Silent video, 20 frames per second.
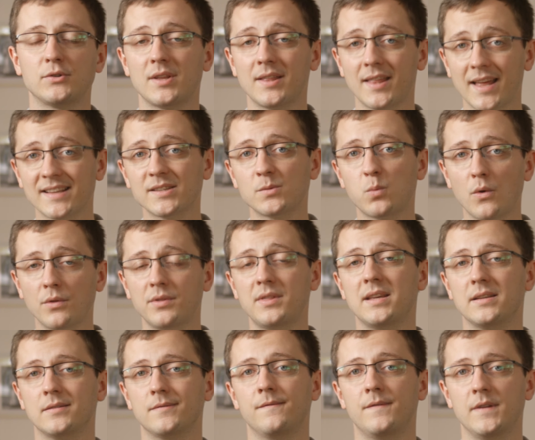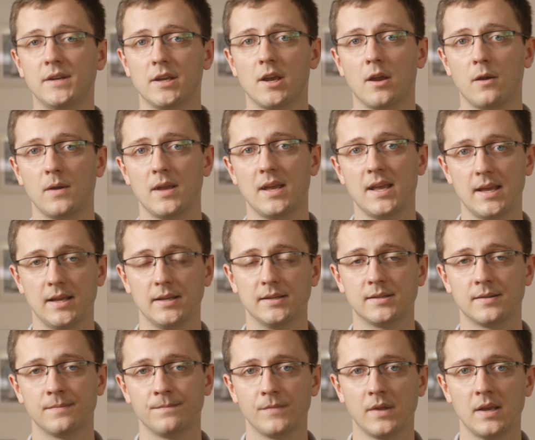so that's what this video
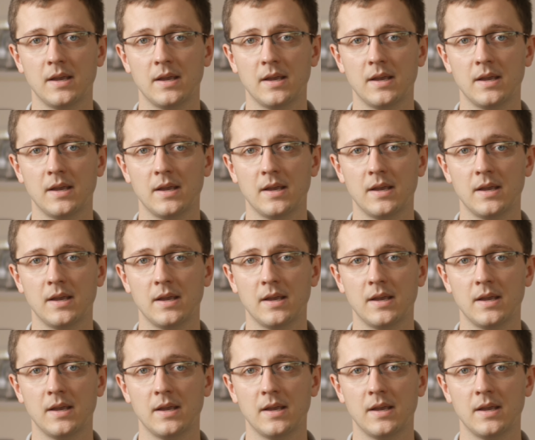is.